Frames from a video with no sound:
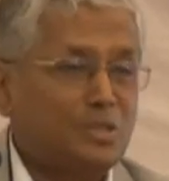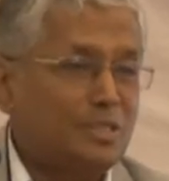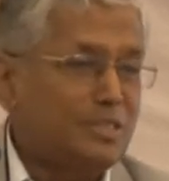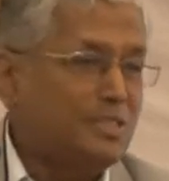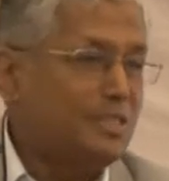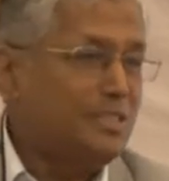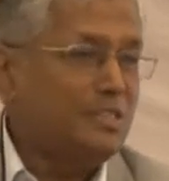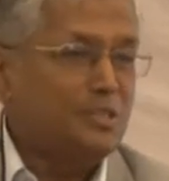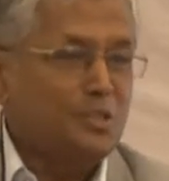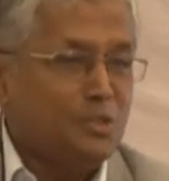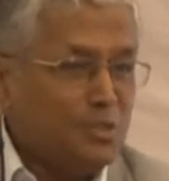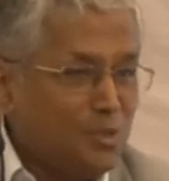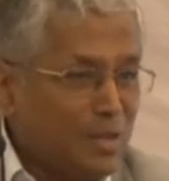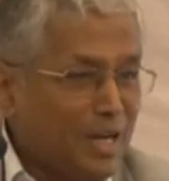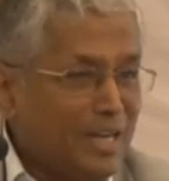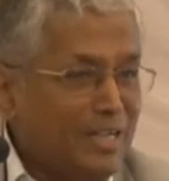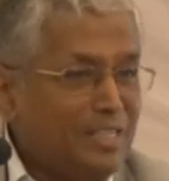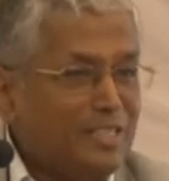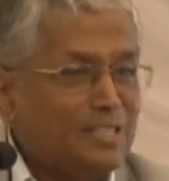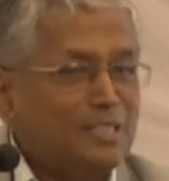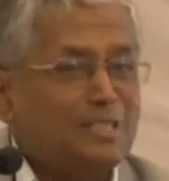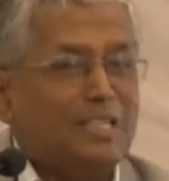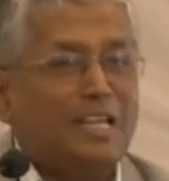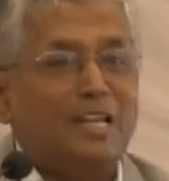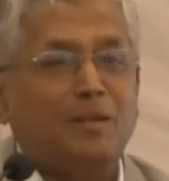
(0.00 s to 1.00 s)
He said, you write
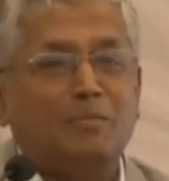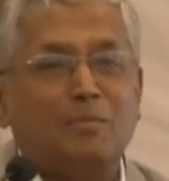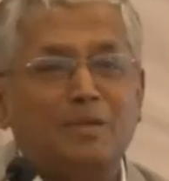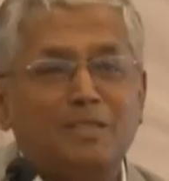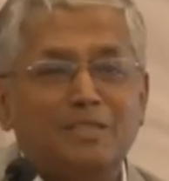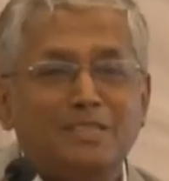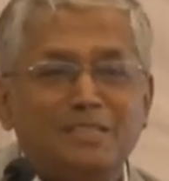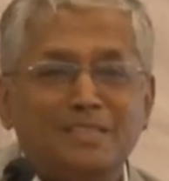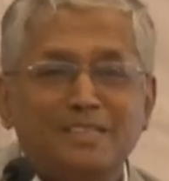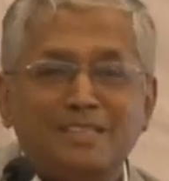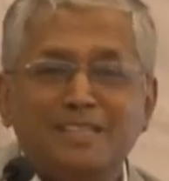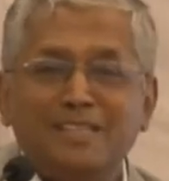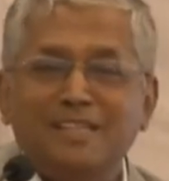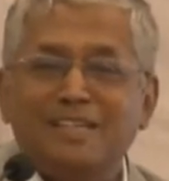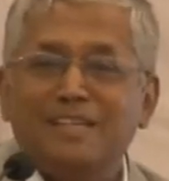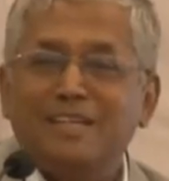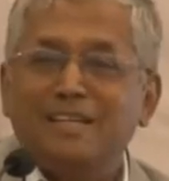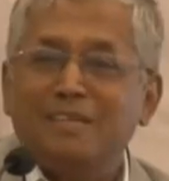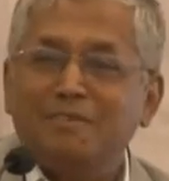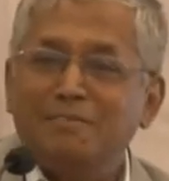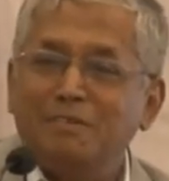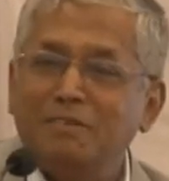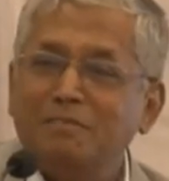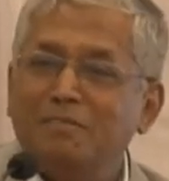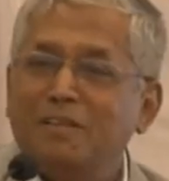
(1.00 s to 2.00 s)
the syllabus,
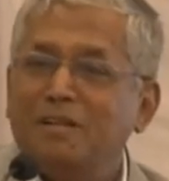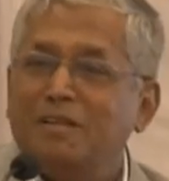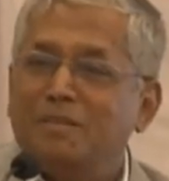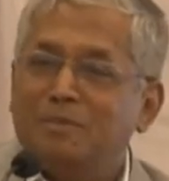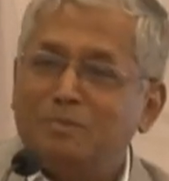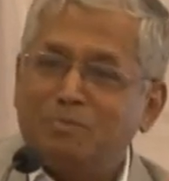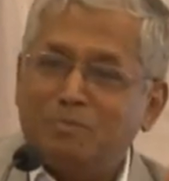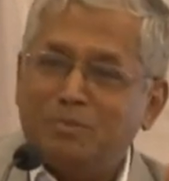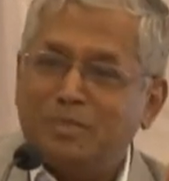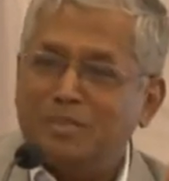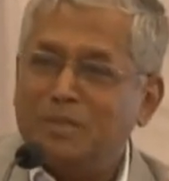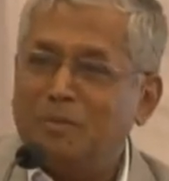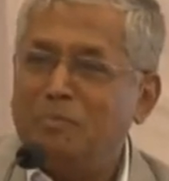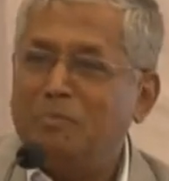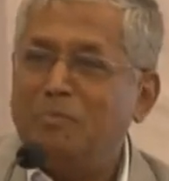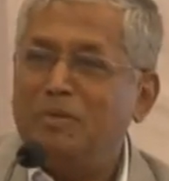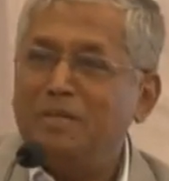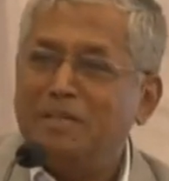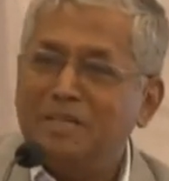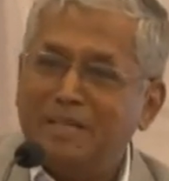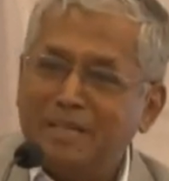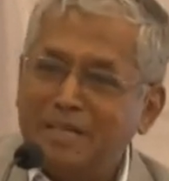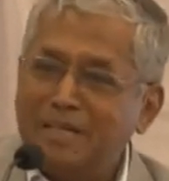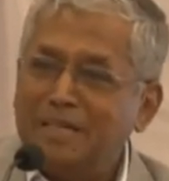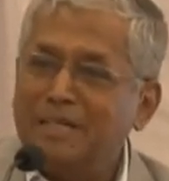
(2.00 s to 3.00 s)
we will
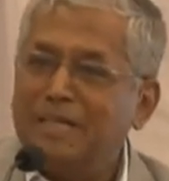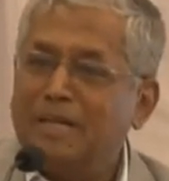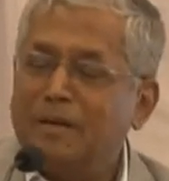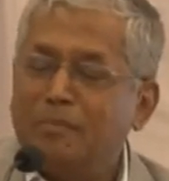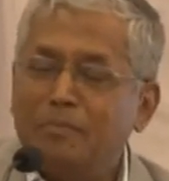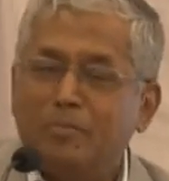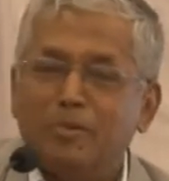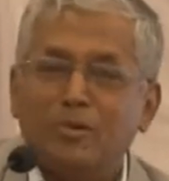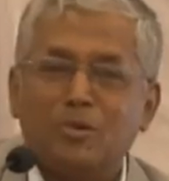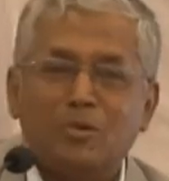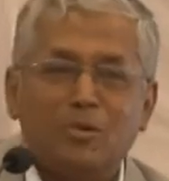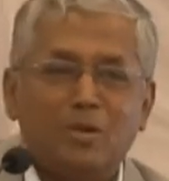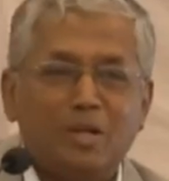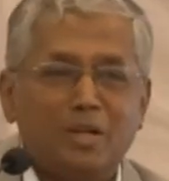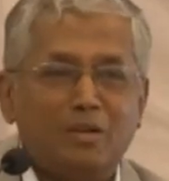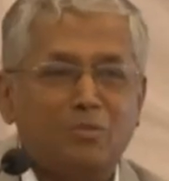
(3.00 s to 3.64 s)
submit, get it approved,